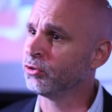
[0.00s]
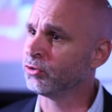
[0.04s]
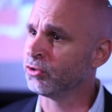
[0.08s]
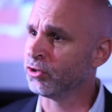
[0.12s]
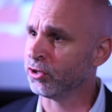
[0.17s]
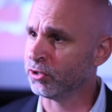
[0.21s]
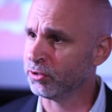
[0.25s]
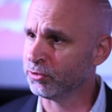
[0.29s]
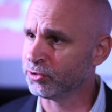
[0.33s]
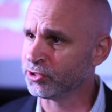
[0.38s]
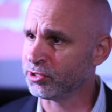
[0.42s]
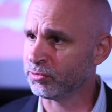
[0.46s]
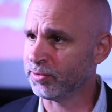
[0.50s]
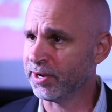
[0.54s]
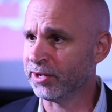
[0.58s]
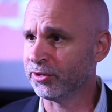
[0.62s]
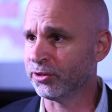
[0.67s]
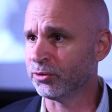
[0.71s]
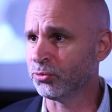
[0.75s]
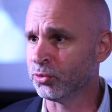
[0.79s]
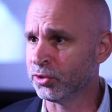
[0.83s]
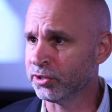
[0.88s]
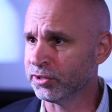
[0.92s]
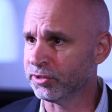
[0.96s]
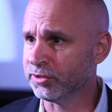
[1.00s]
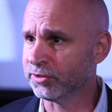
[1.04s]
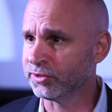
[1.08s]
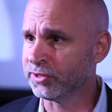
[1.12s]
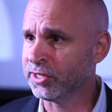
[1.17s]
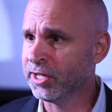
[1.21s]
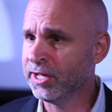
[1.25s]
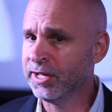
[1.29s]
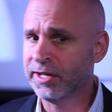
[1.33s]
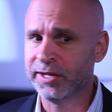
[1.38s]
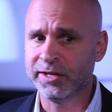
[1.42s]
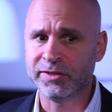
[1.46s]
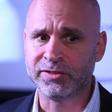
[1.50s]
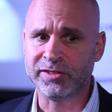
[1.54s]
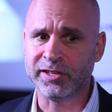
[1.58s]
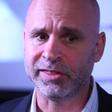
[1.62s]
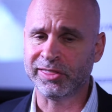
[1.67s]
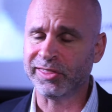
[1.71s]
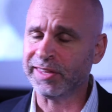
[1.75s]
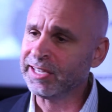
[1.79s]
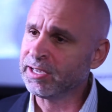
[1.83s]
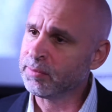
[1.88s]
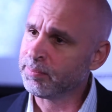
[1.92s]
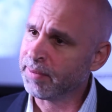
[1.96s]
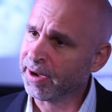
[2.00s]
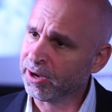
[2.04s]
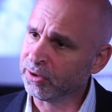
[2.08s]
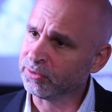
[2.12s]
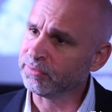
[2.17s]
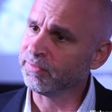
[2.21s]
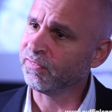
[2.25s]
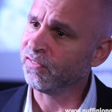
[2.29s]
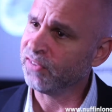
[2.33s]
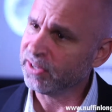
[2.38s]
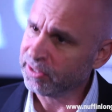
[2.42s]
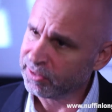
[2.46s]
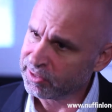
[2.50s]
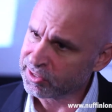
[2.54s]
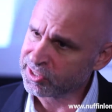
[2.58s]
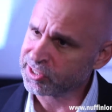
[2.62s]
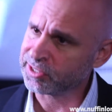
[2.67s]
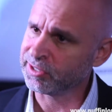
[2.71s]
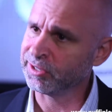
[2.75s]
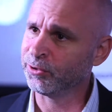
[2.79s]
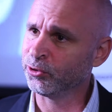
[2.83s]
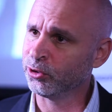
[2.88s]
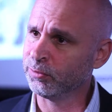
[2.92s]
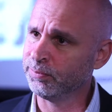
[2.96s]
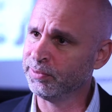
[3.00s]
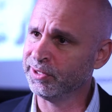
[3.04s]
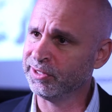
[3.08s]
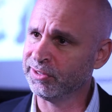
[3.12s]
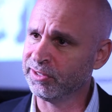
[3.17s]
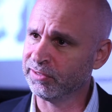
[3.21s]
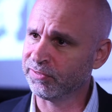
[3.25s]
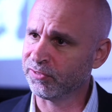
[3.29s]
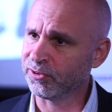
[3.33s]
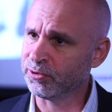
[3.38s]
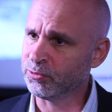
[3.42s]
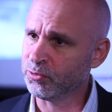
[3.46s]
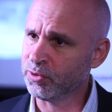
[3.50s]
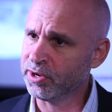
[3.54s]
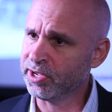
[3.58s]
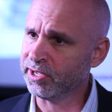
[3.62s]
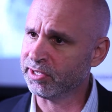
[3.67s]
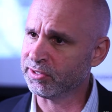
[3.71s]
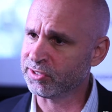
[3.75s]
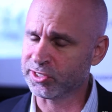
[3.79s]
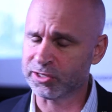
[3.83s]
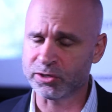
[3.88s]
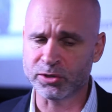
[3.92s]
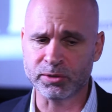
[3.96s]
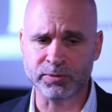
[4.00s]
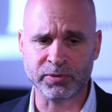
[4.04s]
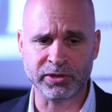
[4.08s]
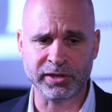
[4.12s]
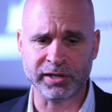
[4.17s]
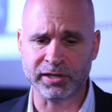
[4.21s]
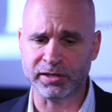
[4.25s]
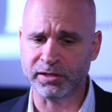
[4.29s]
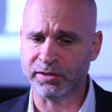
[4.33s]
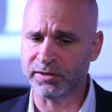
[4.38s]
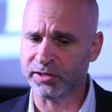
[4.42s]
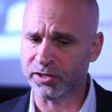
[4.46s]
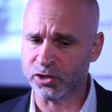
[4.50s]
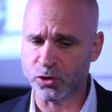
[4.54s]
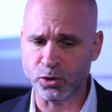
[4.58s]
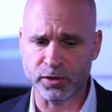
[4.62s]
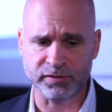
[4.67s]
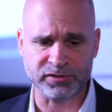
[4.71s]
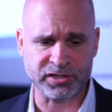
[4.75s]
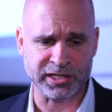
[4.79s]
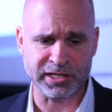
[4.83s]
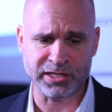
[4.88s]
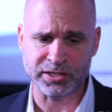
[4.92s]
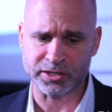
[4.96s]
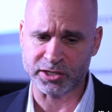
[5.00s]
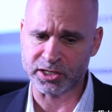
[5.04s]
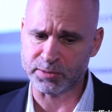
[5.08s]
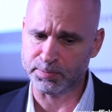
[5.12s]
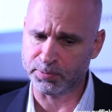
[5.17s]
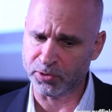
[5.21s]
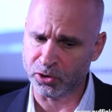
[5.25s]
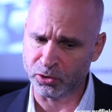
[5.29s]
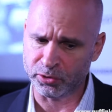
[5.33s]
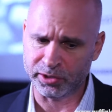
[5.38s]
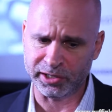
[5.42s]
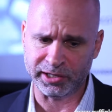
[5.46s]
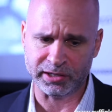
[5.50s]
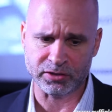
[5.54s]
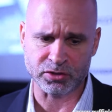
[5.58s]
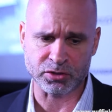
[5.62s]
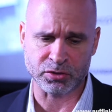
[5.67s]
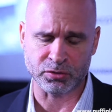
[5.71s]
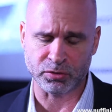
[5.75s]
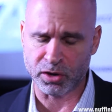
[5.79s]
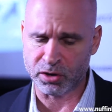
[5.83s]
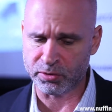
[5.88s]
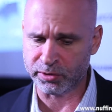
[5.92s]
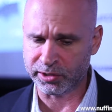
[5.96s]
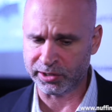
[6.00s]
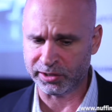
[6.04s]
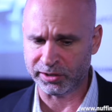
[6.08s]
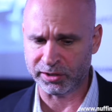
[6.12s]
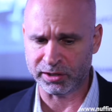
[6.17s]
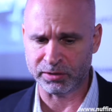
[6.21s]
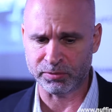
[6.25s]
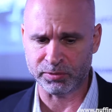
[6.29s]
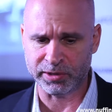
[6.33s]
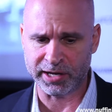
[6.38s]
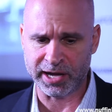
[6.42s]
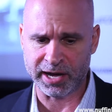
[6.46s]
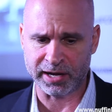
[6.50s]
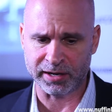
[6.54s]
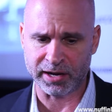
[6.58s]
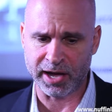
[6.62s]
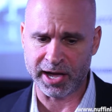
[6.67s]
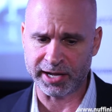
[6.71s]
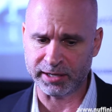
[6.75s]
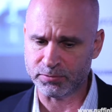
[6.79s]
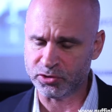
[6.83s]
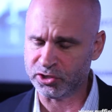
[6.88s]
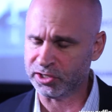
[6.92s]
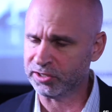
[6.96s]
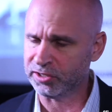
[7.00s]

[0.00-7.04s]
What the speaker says: girls around the world to think about fitness in a little bit different way. So the UFC is exploding, it's growing. You know, we got IMG